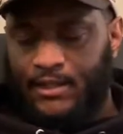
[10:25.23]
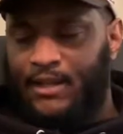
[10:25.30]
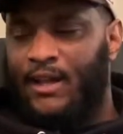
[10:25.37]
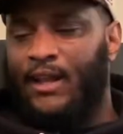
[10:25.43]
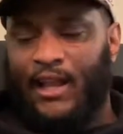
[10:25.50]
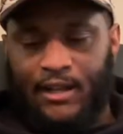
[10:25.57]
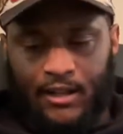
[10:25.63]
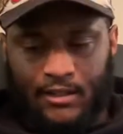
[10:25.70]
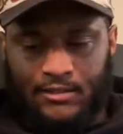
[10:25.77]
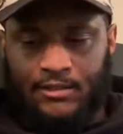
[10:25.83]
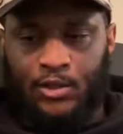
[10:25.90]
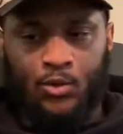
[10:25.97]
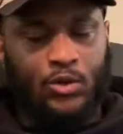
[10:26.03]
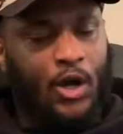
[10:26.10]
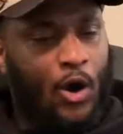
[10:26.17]
They look
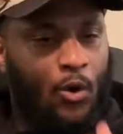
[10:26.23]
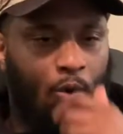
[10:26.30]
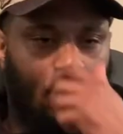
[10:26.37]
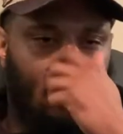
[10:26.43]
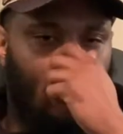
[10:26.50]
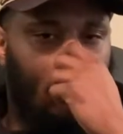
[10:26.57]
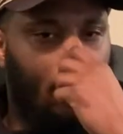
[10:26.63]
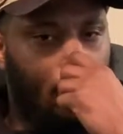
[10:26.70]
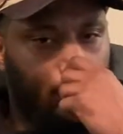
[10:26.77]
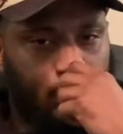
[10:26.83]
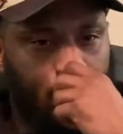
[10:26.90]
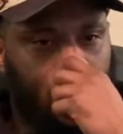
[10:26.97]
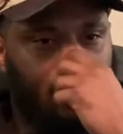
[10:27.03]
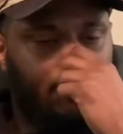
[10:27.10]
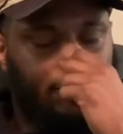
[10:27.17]
too cold on
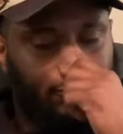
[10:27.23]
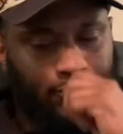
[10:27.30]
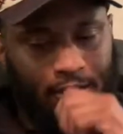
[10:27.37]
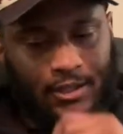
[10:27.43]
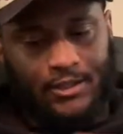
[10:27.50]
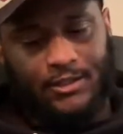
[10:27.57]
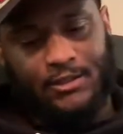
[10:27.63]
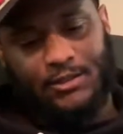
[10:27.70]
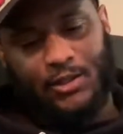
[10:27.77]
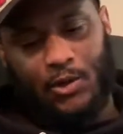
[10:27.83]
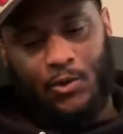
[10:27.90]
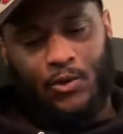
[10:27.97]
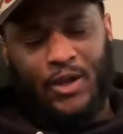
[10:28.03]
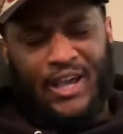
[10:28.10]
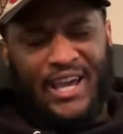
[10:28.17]
Jordan feet.
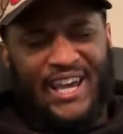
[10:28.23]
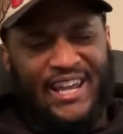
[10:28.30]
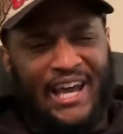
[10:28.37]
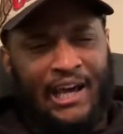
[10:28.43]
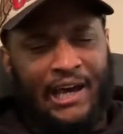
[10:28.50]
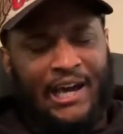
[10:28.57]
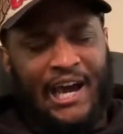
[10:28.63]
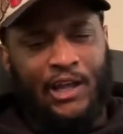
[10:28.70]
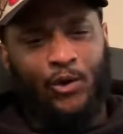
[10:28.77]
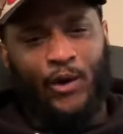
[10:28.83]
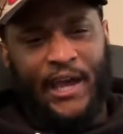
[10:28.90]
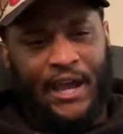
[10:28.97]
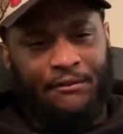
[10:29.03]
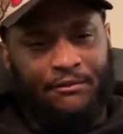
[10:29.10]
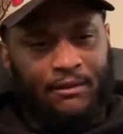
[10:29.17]
So, and I don't
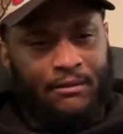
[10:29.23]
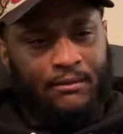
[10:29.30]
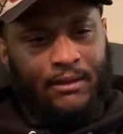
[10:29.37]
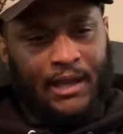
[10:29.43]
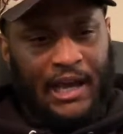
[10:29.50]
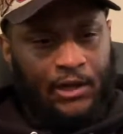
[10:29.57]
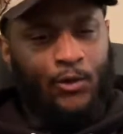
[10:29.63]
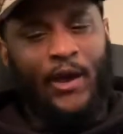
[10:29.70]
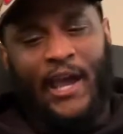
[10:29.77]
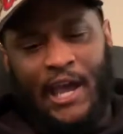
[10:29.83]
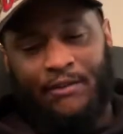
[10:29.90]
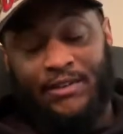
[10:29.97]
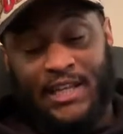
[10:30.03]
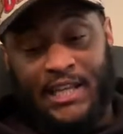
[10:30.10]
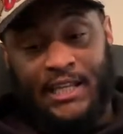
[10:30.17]

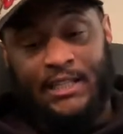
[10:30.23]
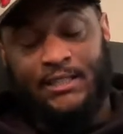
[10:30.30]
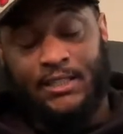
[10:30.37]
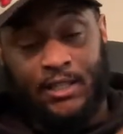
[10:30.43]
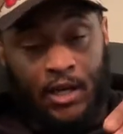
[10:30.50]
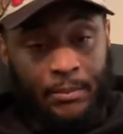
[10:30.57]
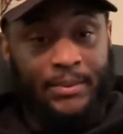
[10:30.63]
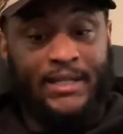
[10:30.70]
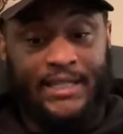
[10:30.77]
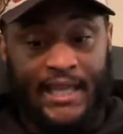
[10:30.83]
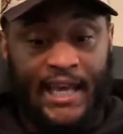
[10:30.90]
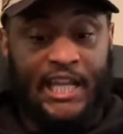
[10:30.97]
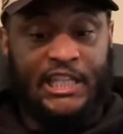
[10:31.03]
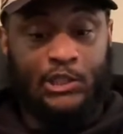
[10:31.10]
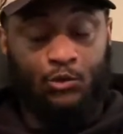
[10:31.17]
have these up in
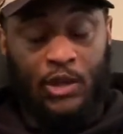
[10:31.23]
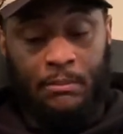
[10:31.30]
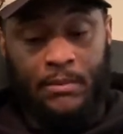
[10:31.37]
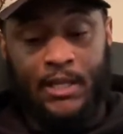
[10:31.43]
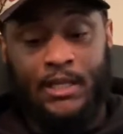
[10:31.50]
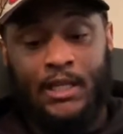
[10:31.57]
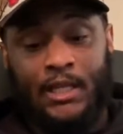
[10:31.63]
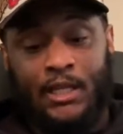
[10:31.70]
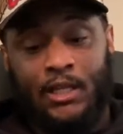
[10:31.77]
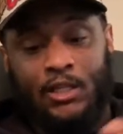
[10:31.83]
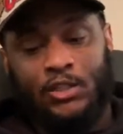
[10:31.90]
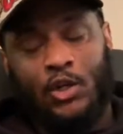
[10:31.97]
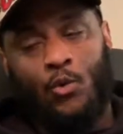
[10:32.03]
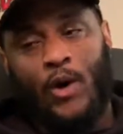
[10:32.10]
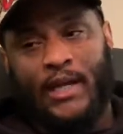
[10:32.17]
Dallas with me.
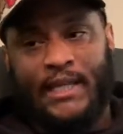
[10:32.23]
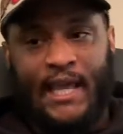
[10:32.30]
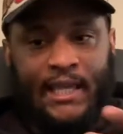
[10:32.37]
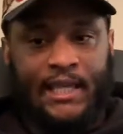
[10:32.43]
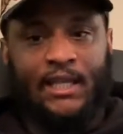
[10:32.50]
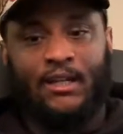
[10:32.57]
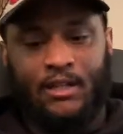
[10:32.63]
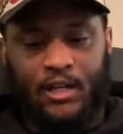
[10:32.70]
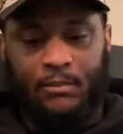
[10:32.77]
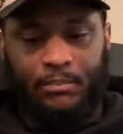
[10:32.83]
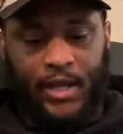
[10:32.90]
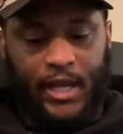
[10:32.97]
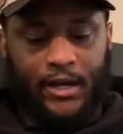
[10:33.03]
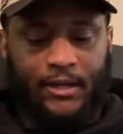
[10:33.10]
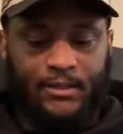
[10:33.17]
So why not get another
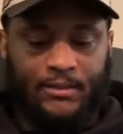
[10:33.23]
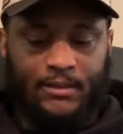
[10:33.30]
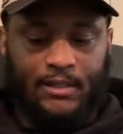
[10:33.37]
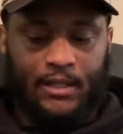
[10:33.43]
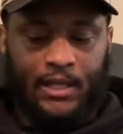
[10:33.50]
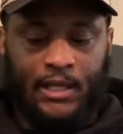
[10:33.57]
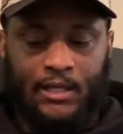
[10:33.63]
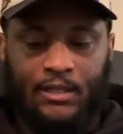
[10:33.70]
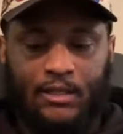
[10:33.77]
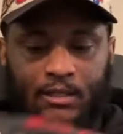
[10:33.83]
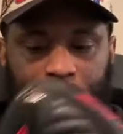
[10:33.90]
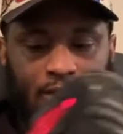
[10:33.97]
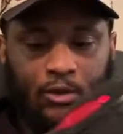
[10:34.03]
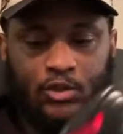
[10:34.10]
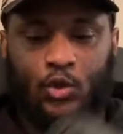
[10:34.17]
pair, and
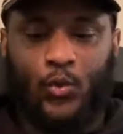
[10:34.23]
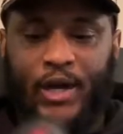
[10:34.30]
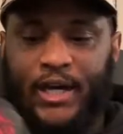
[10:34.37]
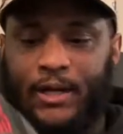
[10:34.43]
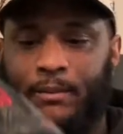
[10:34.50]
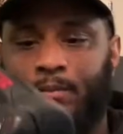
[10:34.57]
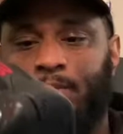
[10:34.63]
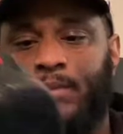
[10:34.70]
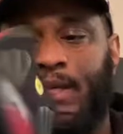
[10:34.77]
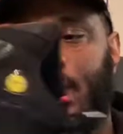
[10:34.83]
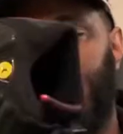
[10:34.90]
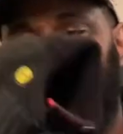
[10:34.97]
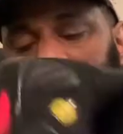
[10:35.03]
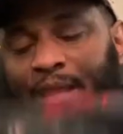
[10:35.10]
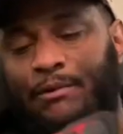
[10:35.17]
you know, to rock them, man.
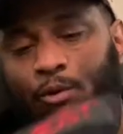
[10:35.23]
I never